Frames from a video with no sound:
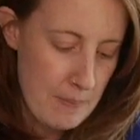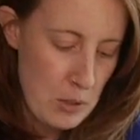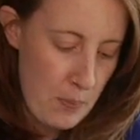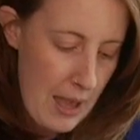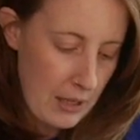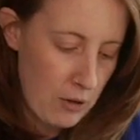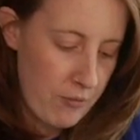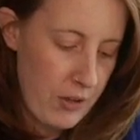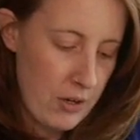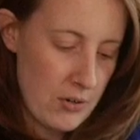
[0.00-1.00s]
You pack your
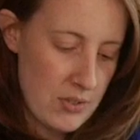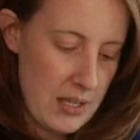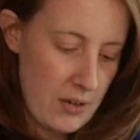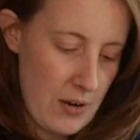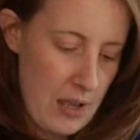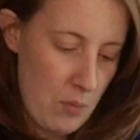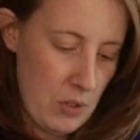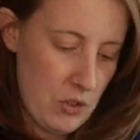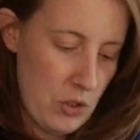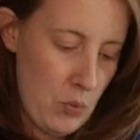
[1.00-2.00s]
fears. Here I am
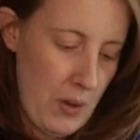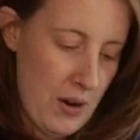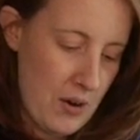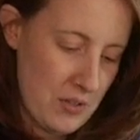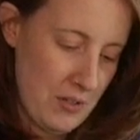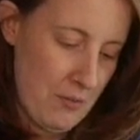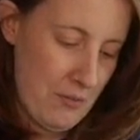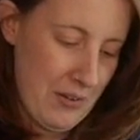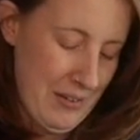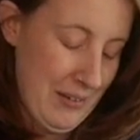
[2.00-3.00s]
with 2 pairs of
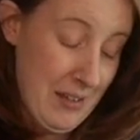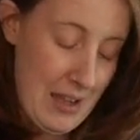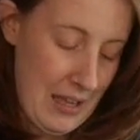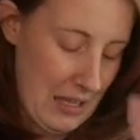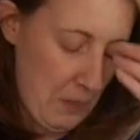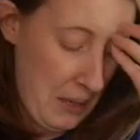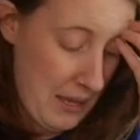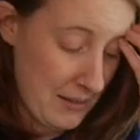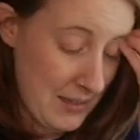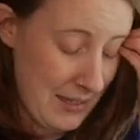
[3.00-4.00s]
hiking
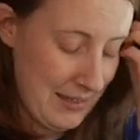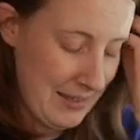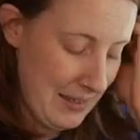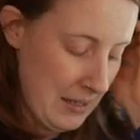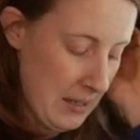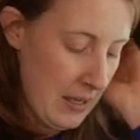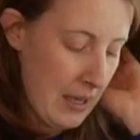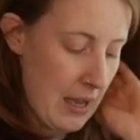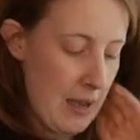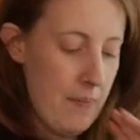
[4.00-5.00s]
pants.
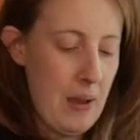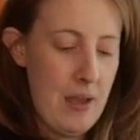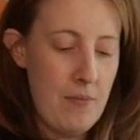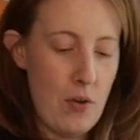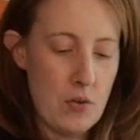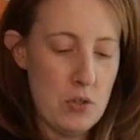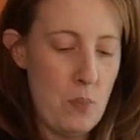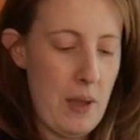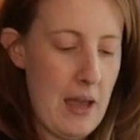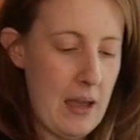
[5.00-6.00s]
I've also
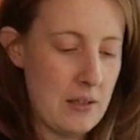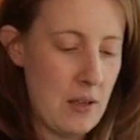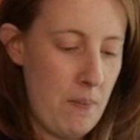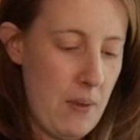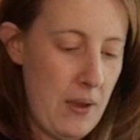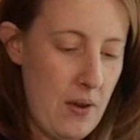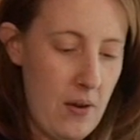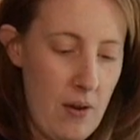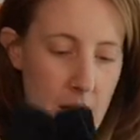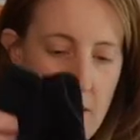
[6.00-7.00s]
packed a
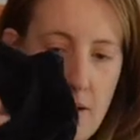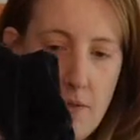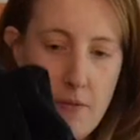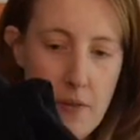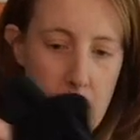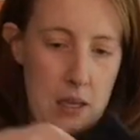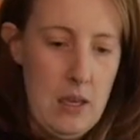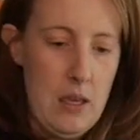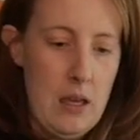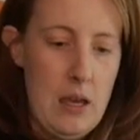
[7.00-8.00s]
pair of
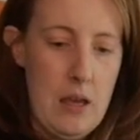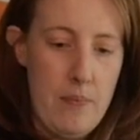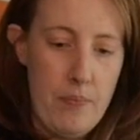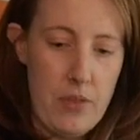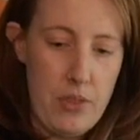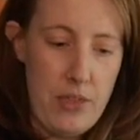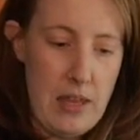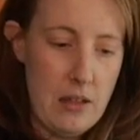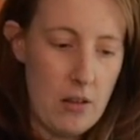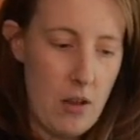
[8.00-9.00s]

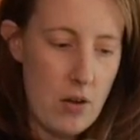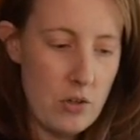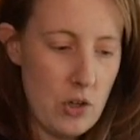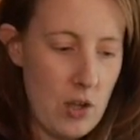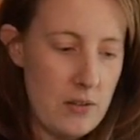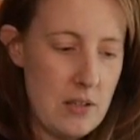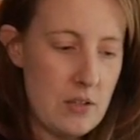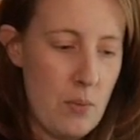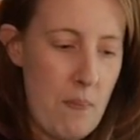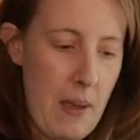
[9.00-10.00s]
thin long johns.
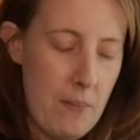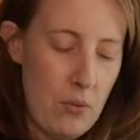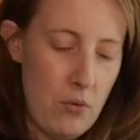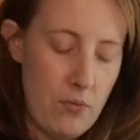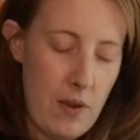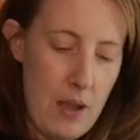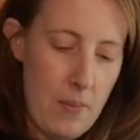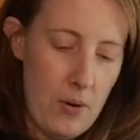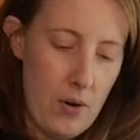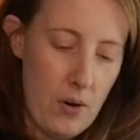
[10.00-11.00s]
These are bamboo
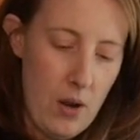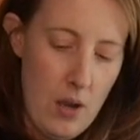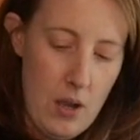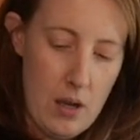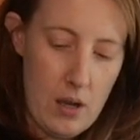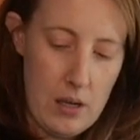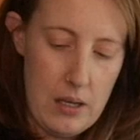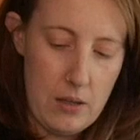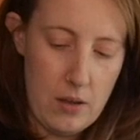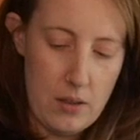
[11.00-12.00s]
fiber.
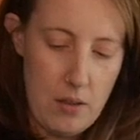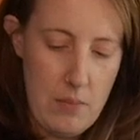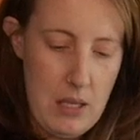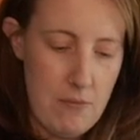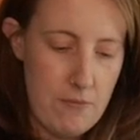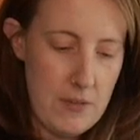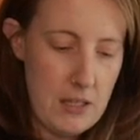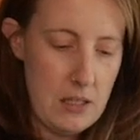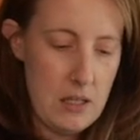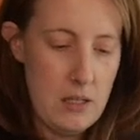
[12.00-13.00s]
I got them in
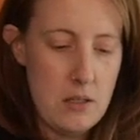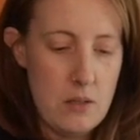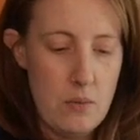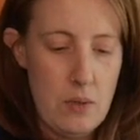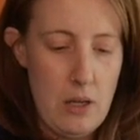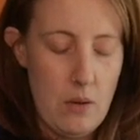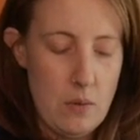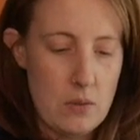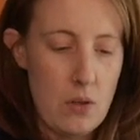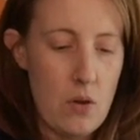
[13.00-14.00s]
Finland when I
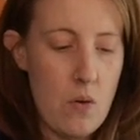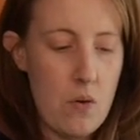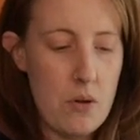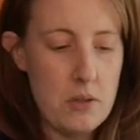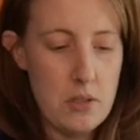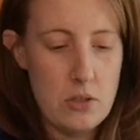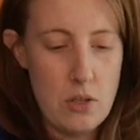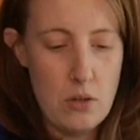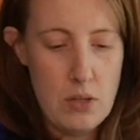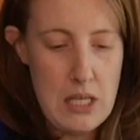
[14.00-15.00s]
was cold.
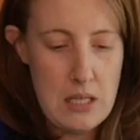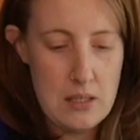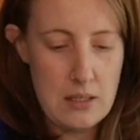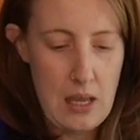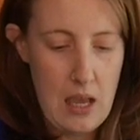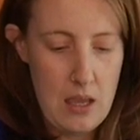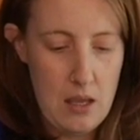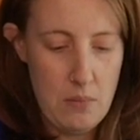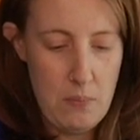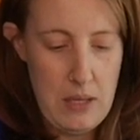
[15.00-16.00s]
So these
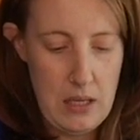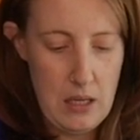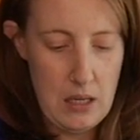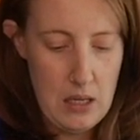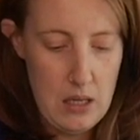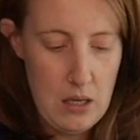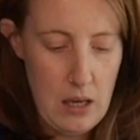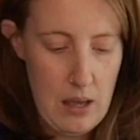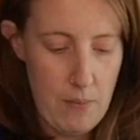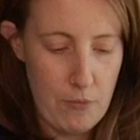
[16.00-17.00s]
can be
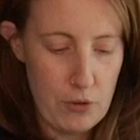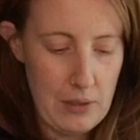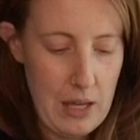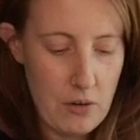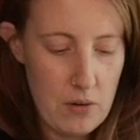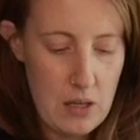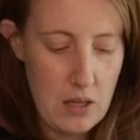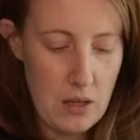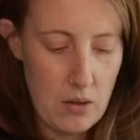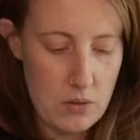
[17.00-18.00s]
for
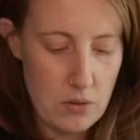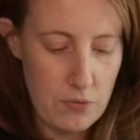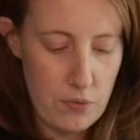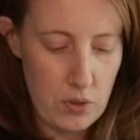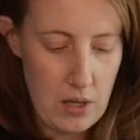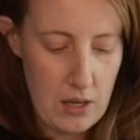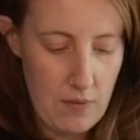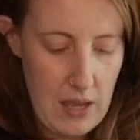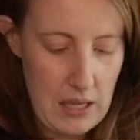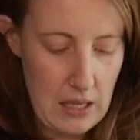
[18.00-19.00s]
layering, also for kind of
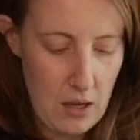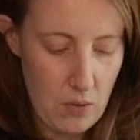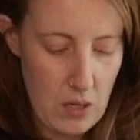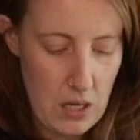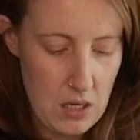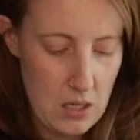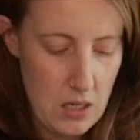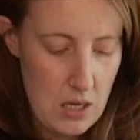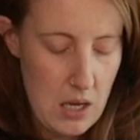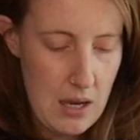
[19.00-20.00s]
hanging out in,
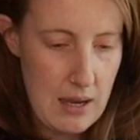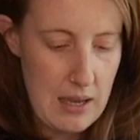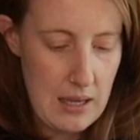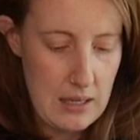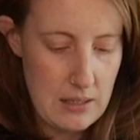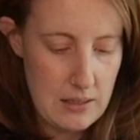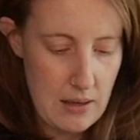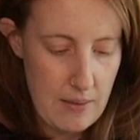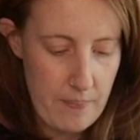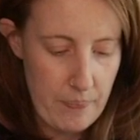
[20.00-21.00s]

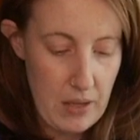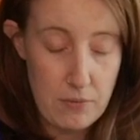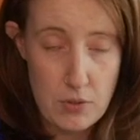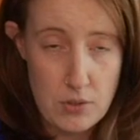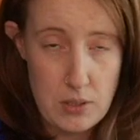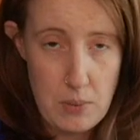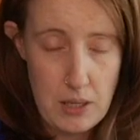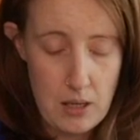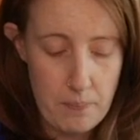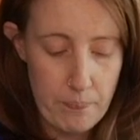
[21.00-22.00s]
and for
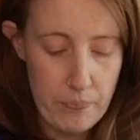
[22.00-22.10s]
sleeping in.